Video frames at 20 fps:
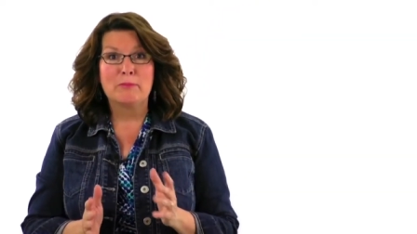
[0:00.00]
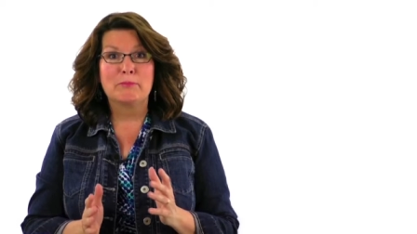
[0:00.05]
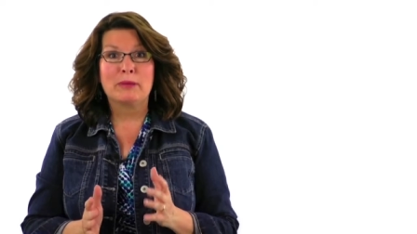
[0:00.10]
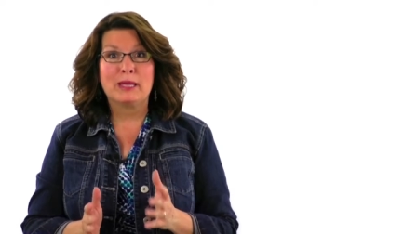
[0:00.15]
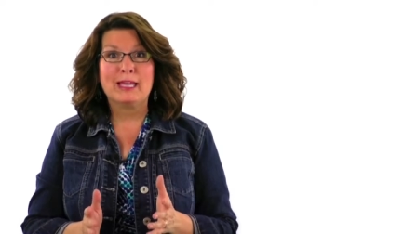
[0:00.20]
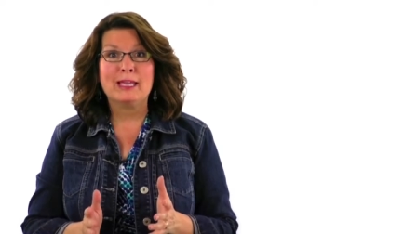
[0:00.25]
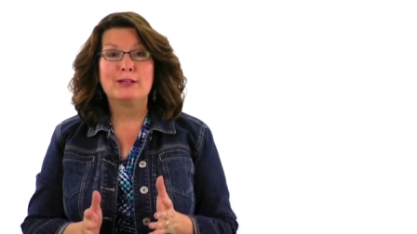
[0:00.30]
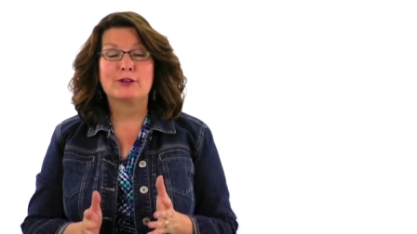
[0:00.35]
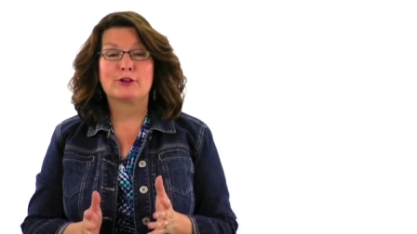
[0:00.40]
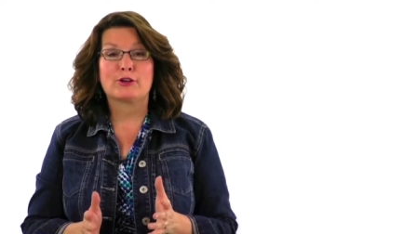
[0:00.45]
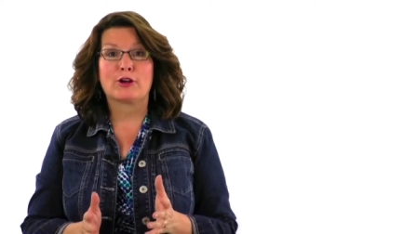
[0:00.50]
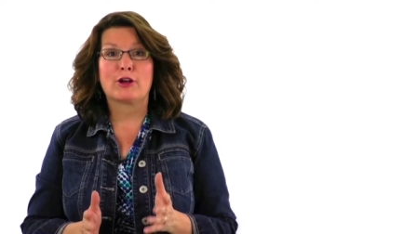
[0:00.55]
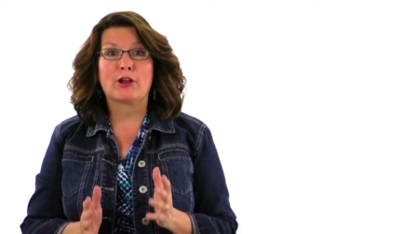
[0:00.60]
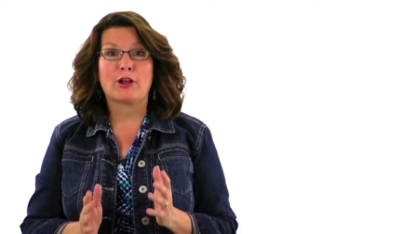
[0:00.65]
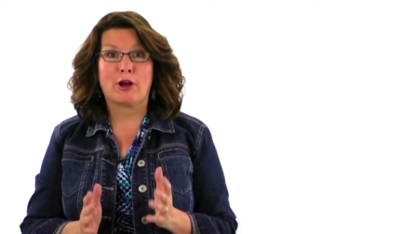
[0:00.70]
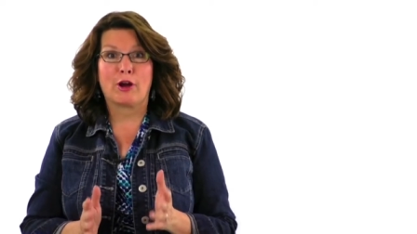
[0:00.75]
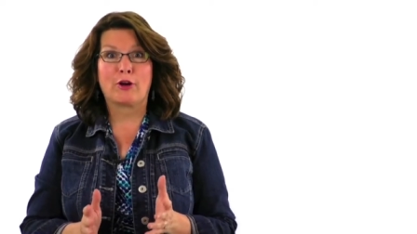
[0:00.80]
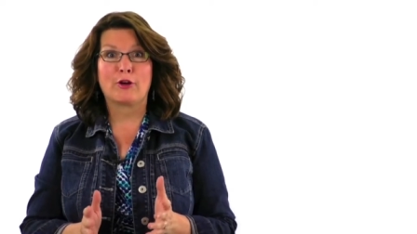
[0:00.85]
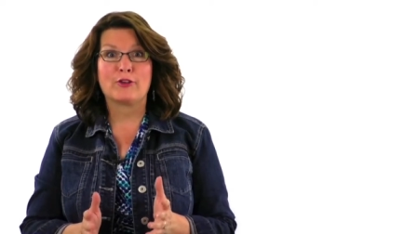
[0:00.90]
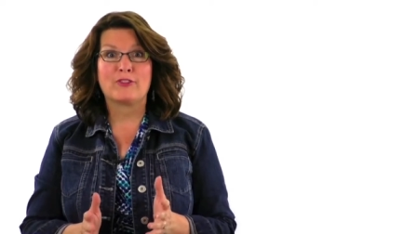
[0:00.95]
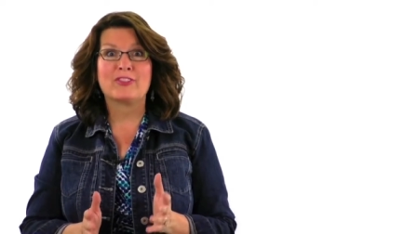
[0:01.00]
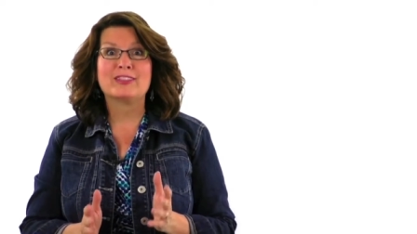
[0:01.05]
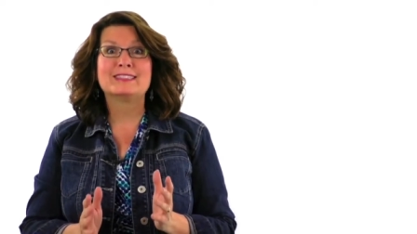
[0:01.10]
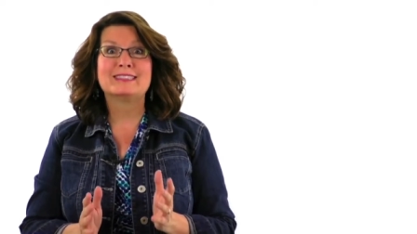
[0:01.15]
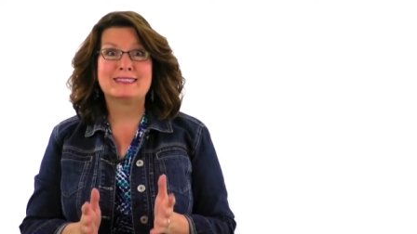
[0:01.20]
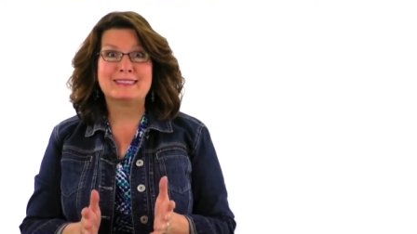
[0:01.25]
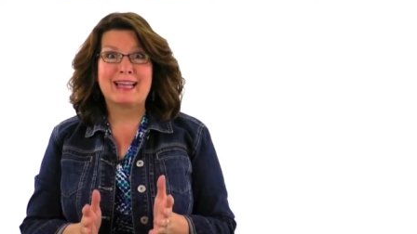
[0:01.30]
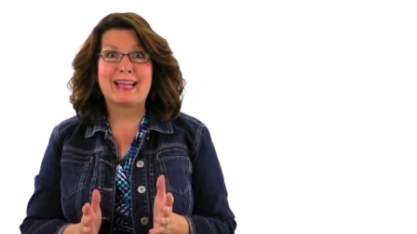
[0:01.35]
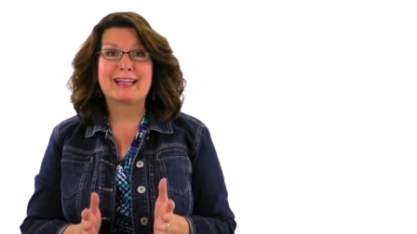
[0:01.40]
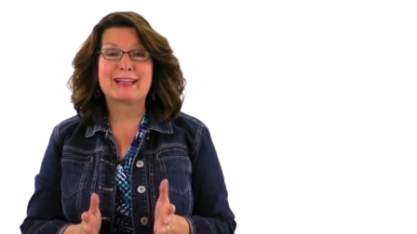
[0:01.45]
Peter learned the
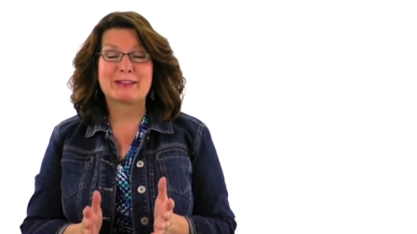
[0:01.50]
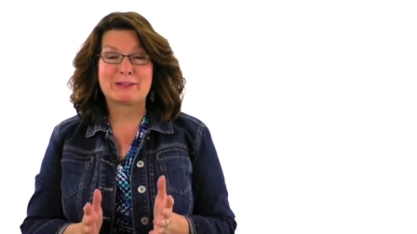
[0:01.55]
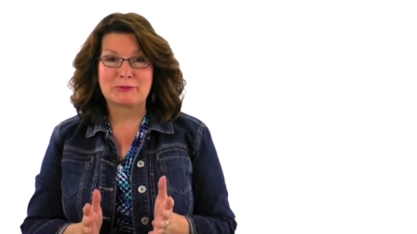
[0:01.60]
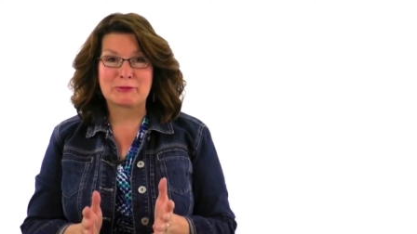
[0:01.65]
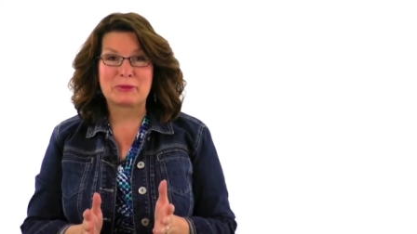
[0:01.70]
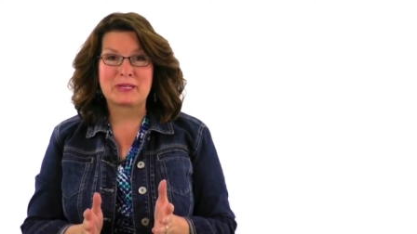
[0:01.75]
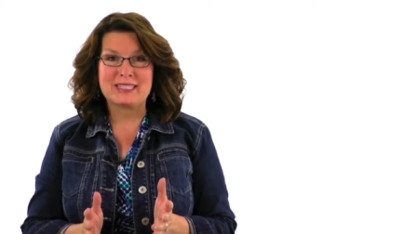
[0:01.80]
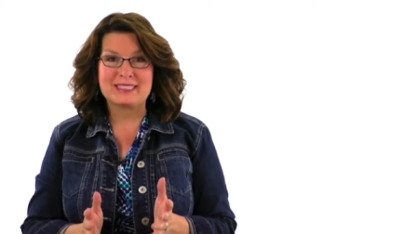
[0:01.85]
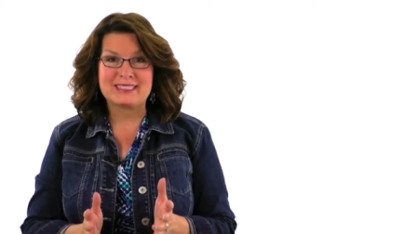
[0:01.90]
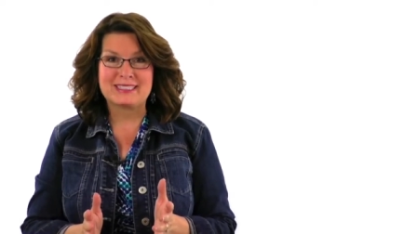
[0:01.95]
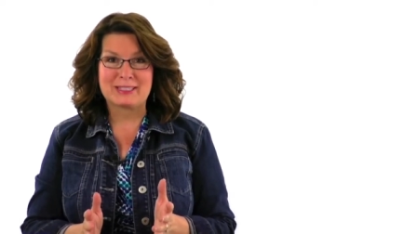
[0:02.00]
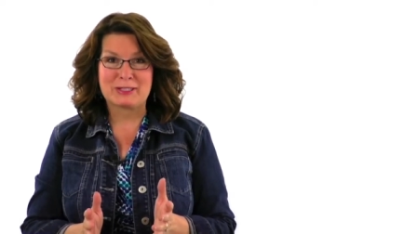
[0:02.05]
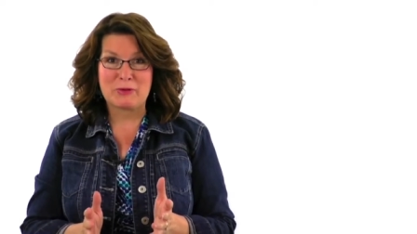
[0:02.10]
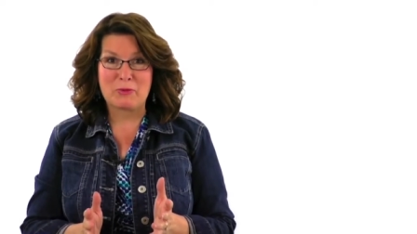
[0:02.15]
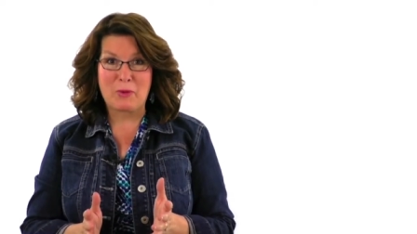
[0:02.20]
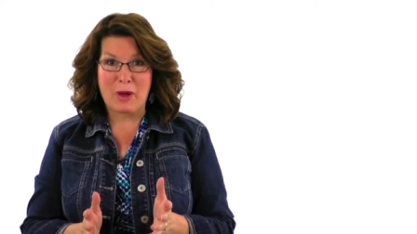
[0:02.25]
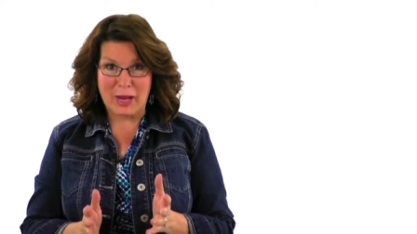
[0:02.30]
second reason